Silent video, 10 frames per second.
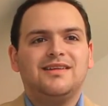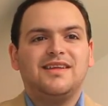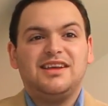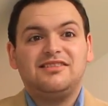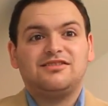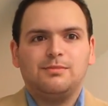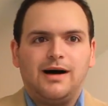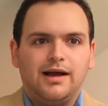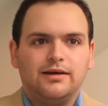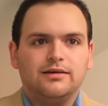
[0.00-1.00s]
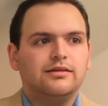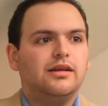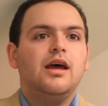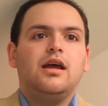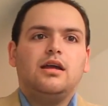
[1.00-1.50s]
Like, he smiled,
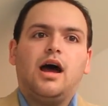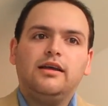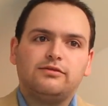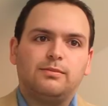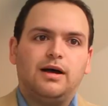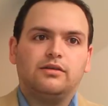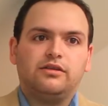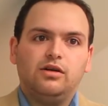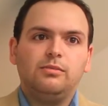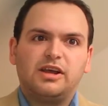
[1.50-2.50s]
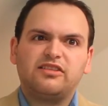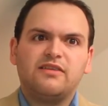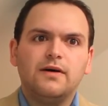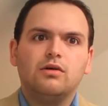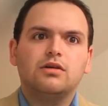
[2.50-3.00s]
and, and I smiled, you know, because I
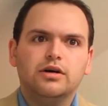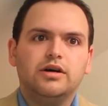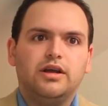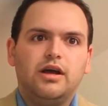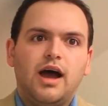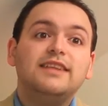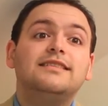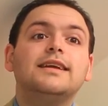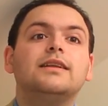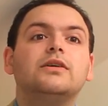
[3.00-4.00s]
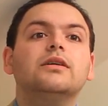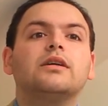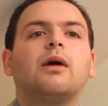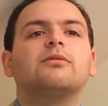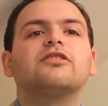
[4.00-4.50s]
felt good. I did
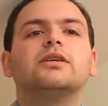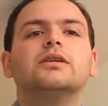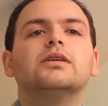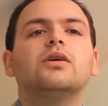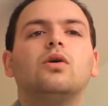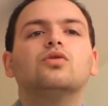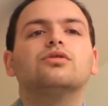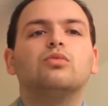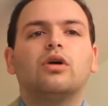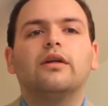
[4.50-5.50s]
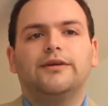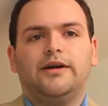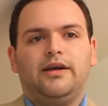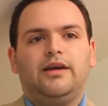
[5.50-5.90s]
good. I was a good older brother.